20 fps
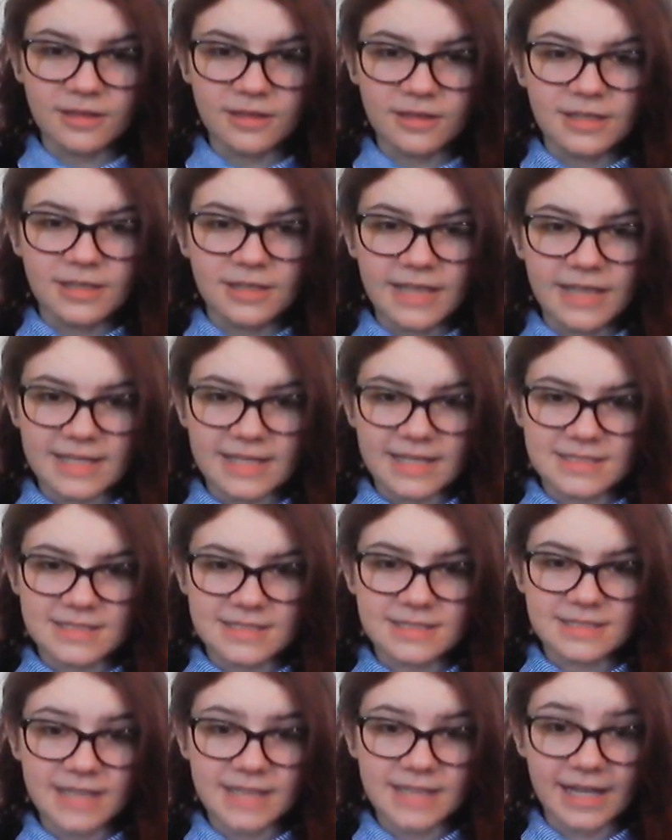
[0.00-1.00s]
Yes,
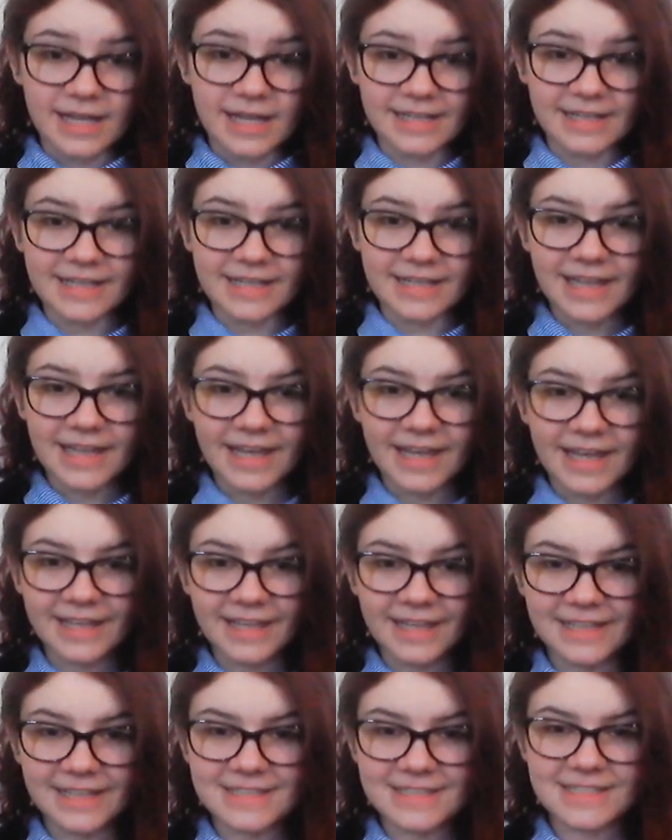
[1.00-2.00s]
exactly.
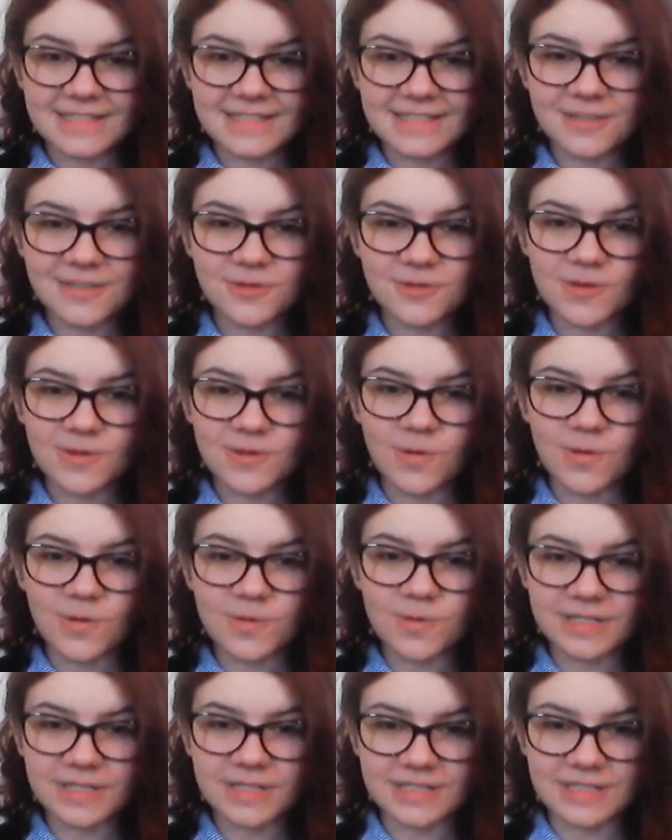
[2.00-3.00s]
It's as though the
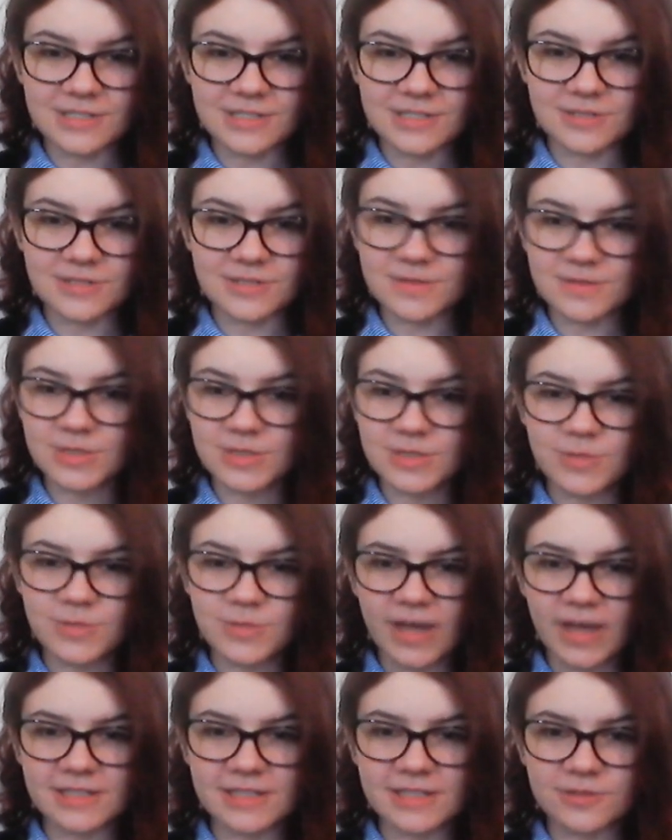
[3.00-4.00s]
audience should have
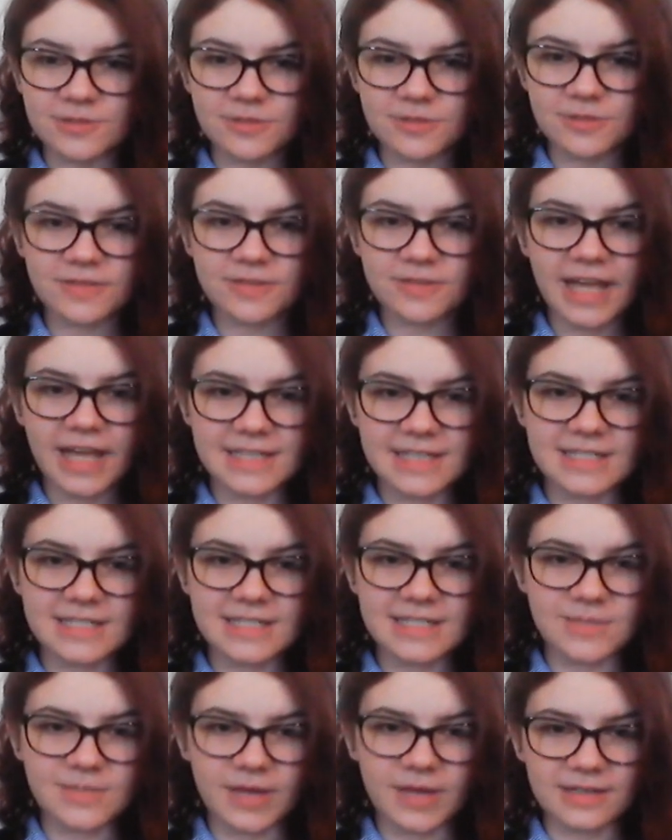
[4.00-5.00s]
suspected or even
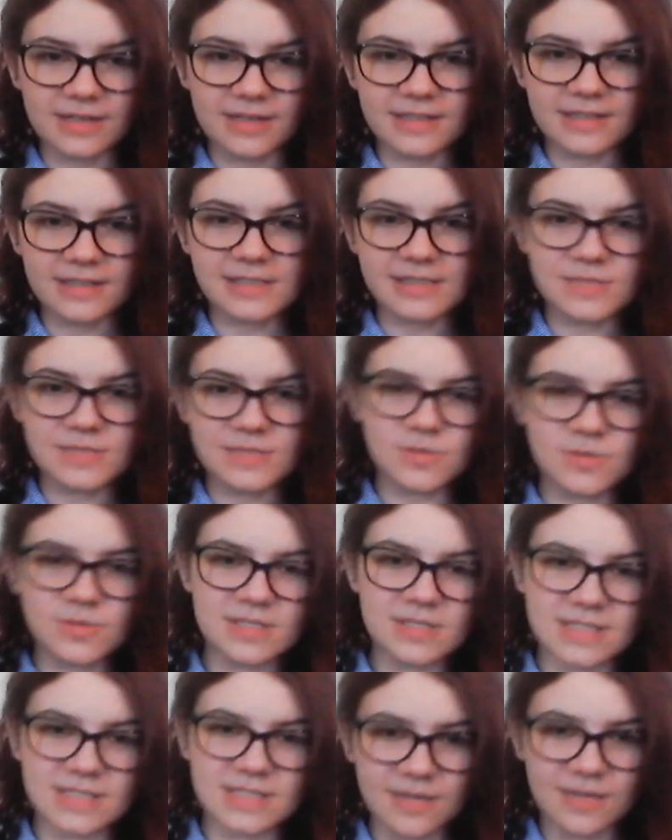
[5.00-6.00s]
anticipated
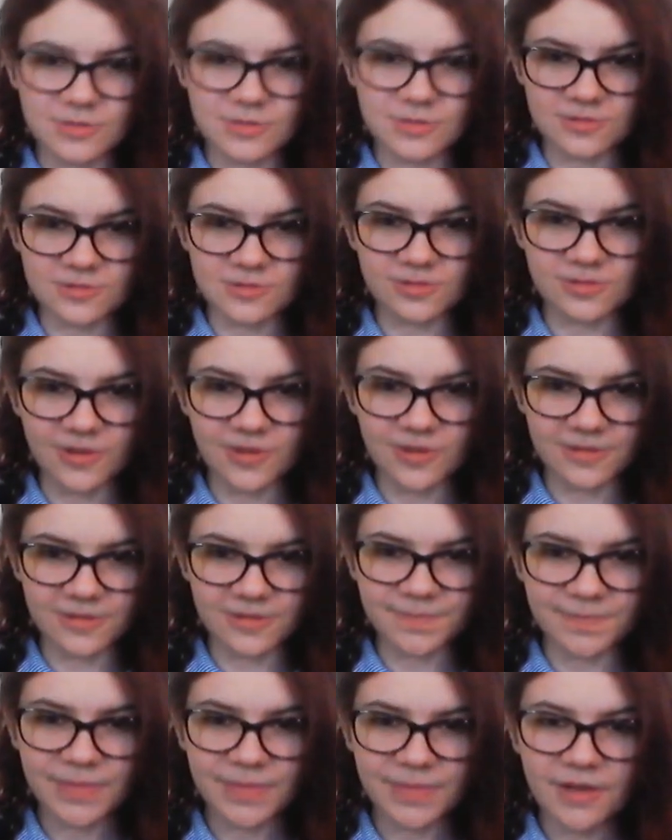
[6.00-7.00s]
Elizabeth's deception all along.
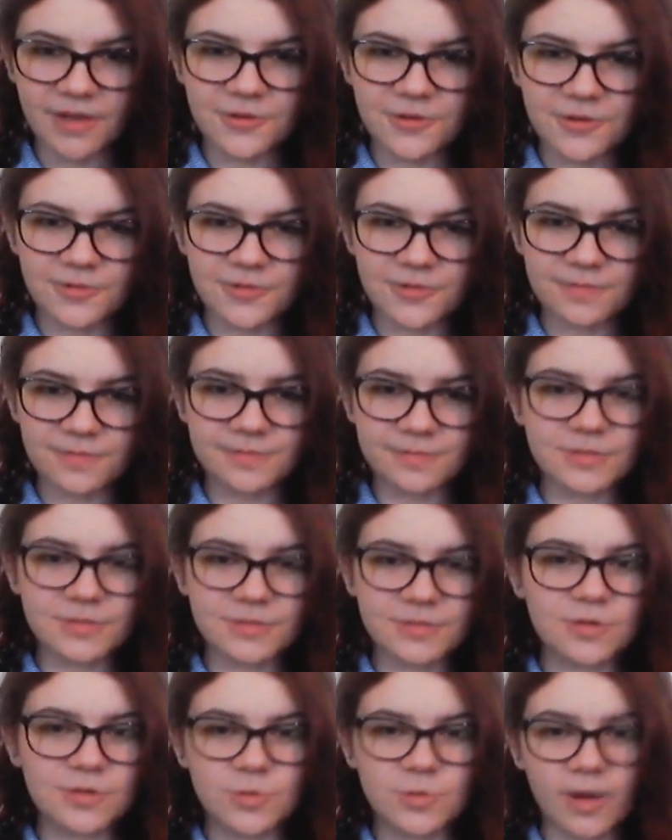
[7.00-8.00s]

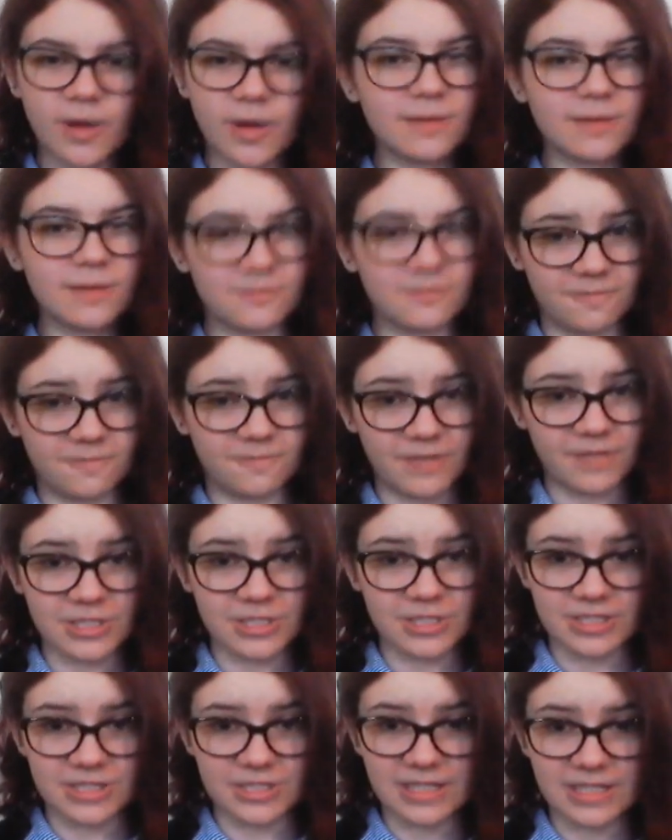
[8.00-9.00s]
Crime
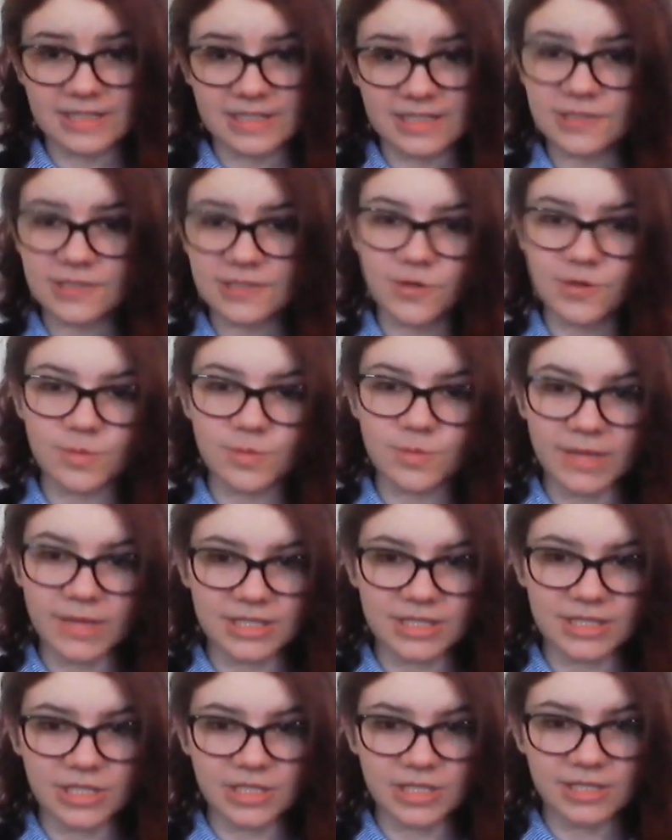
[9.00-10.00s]
fiction has undergone
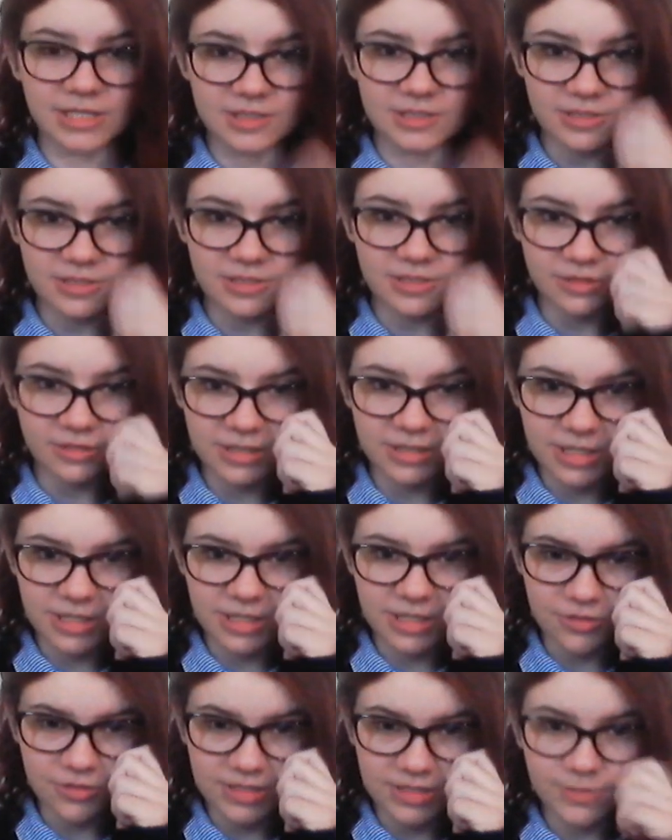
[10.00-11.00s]
many changes throughout the
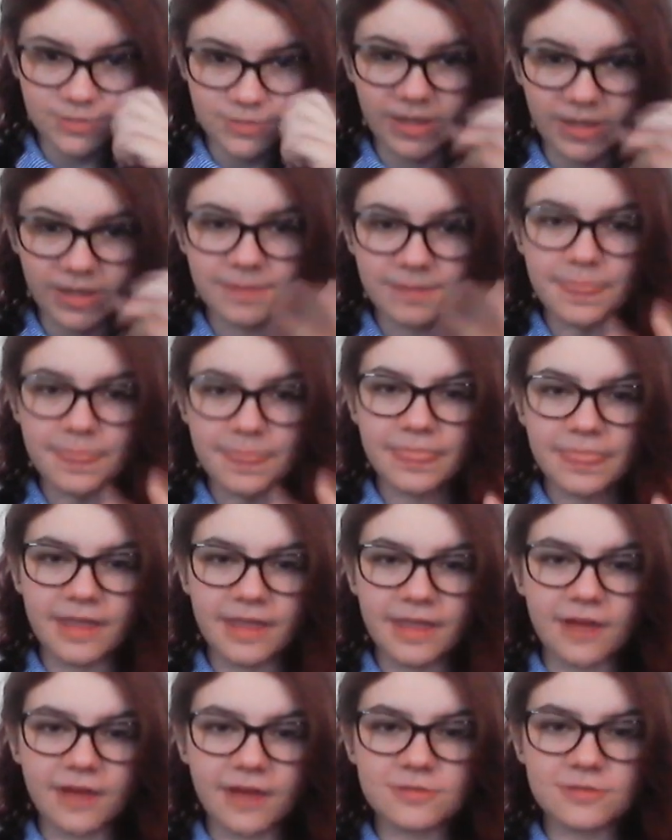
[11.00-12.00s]
centuries, but
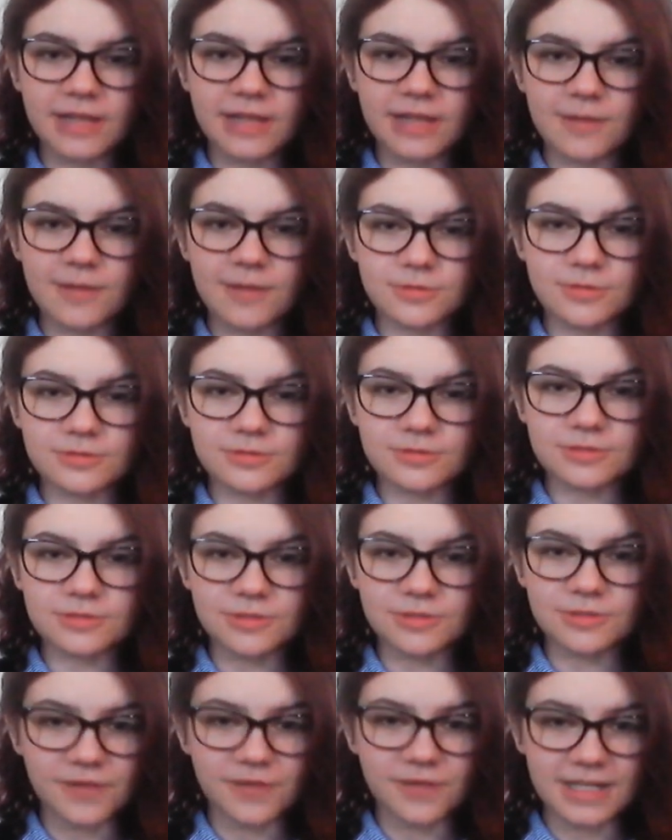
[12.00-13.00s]
the unreliable
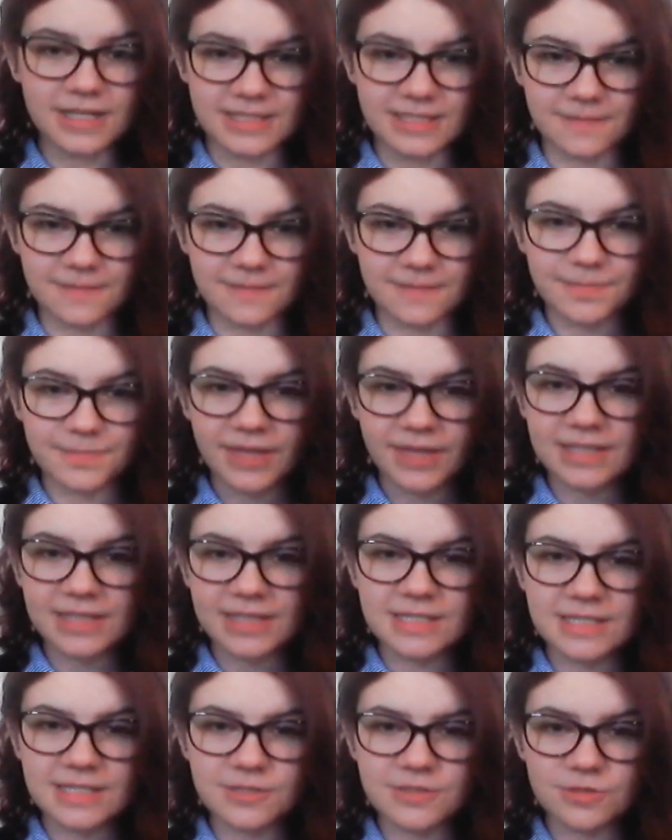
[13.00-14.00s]
narrator
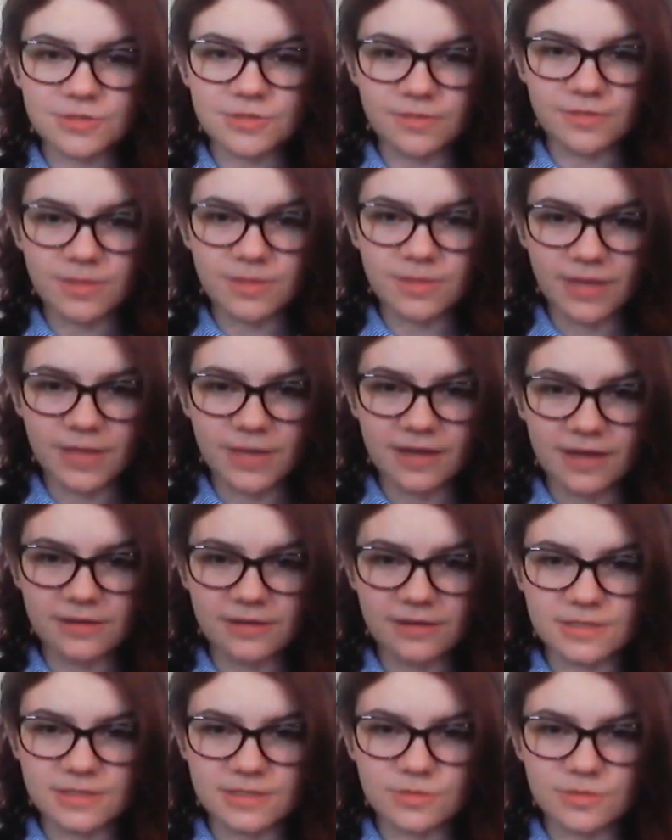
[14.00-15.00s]
continues to reappear
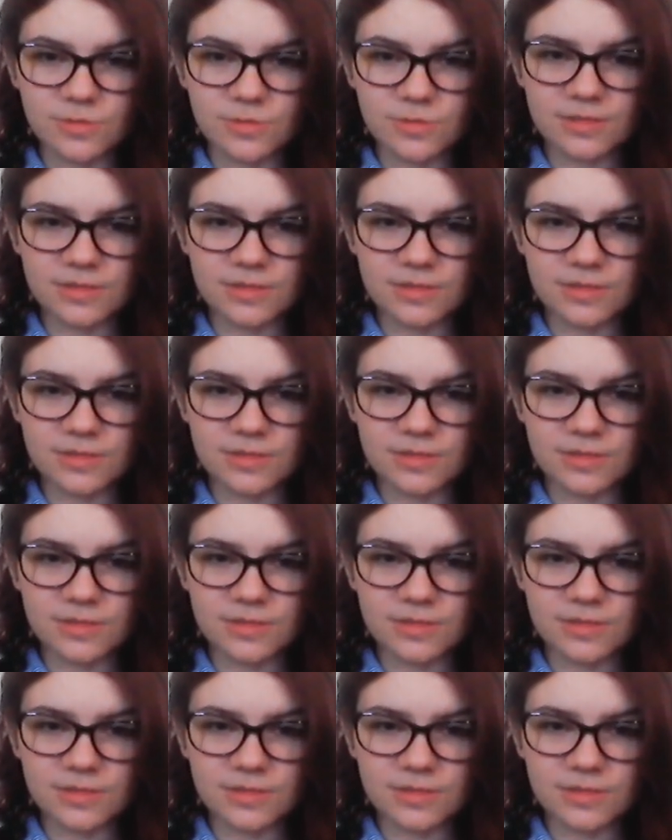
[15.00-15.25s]
as an almost